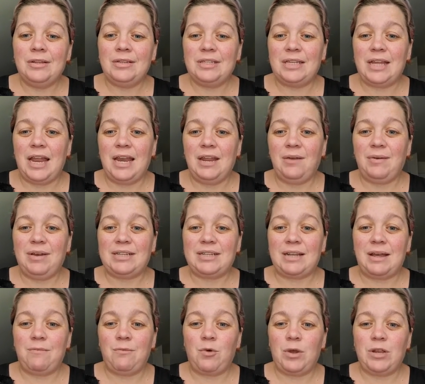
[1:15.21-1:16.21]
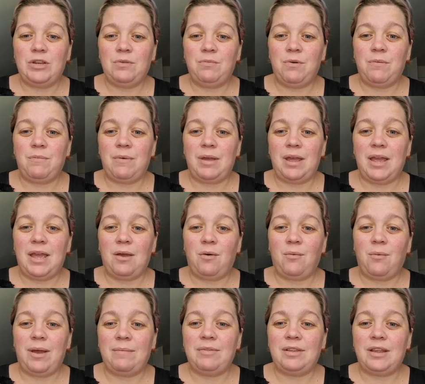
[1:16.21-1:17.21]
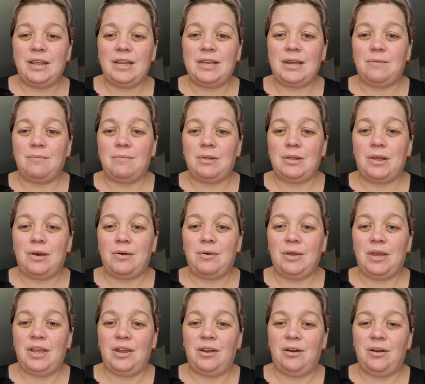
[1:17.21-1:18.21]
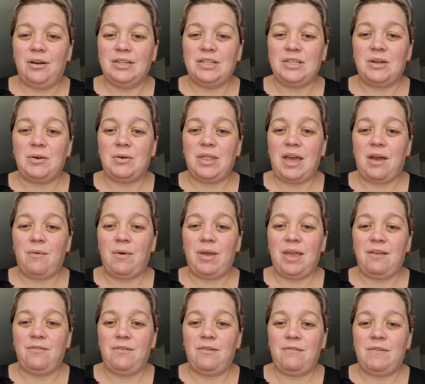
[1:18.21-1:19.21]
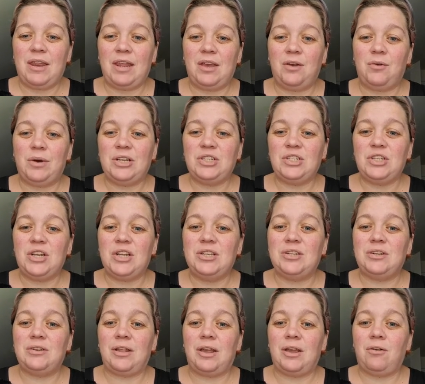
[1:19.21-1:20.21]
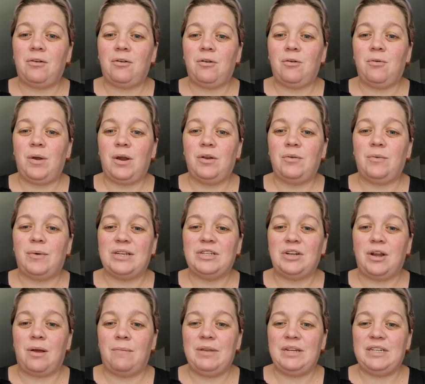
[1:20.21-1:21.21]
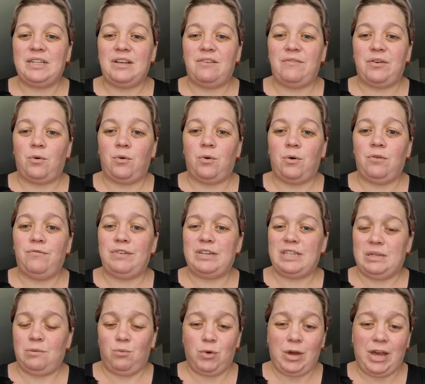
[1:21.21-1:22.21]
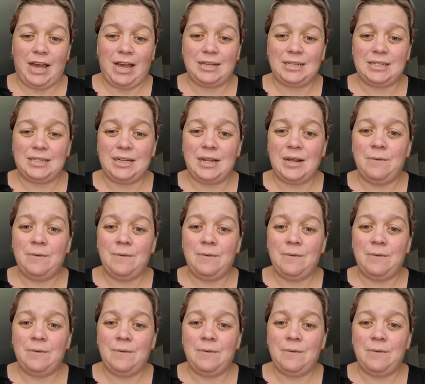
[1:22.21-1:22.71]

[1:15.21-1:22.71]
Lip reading: So anyways, I'm going to put my website down below here. So that way, if you have any questions, you're like, girl, where do I drop myself an order for some wax?